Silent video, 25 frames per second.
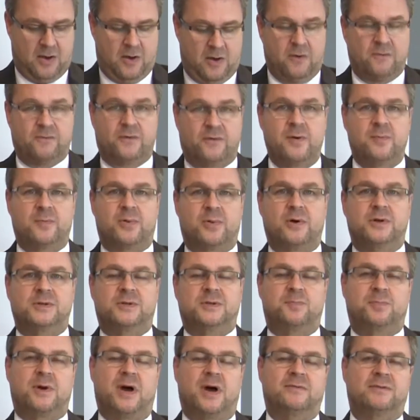Finpro is
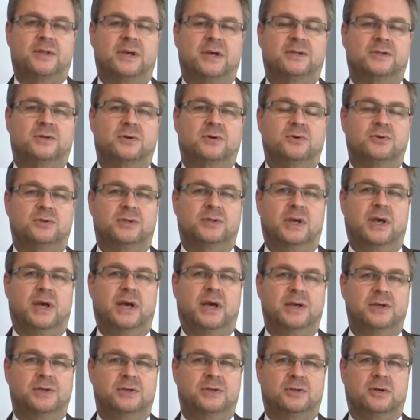a private
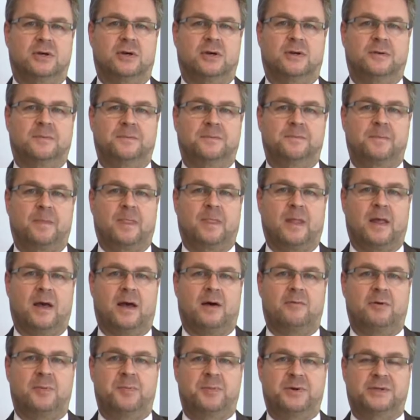association
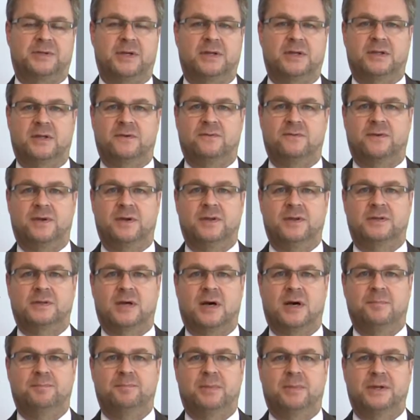representing Finnish
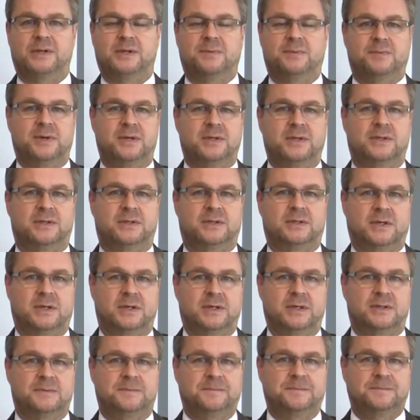companies and
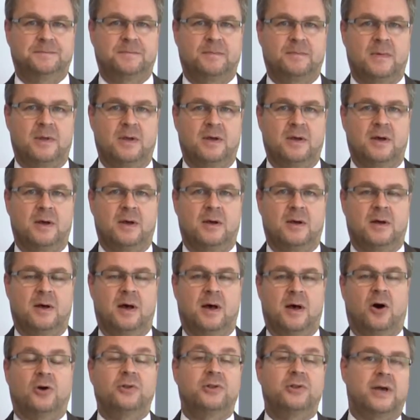businesses.
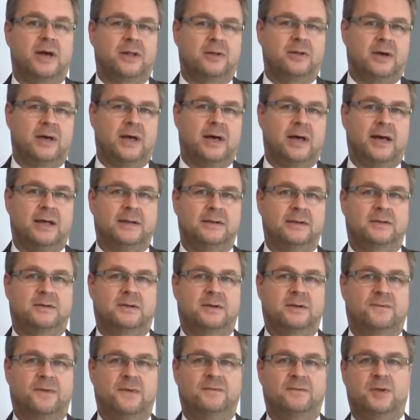On the other hand,
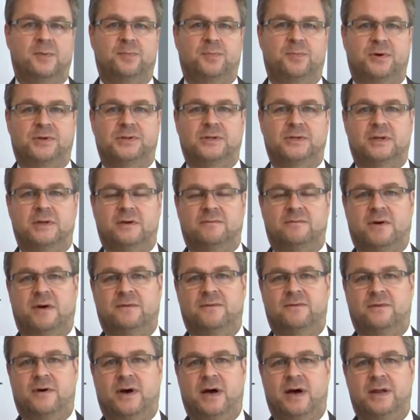50% of our
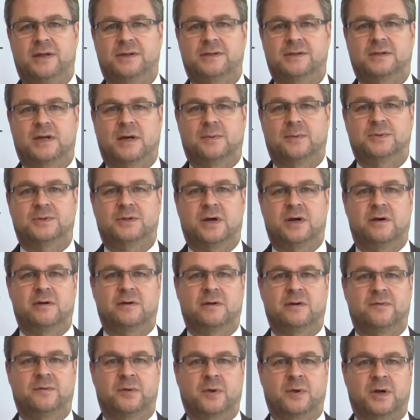finance comes
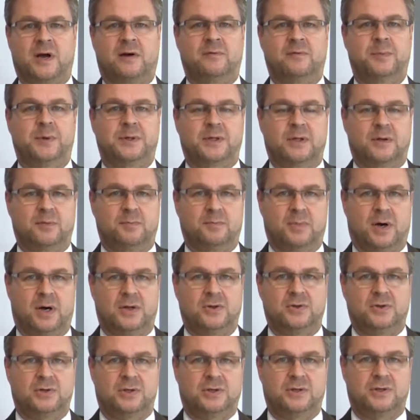directly from the governmental
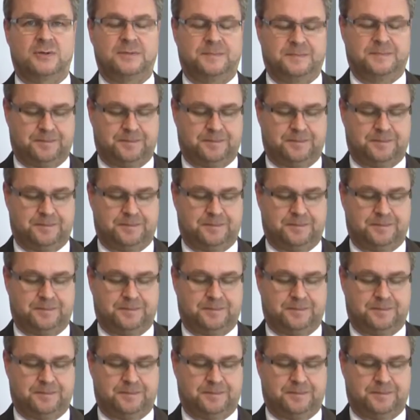budget.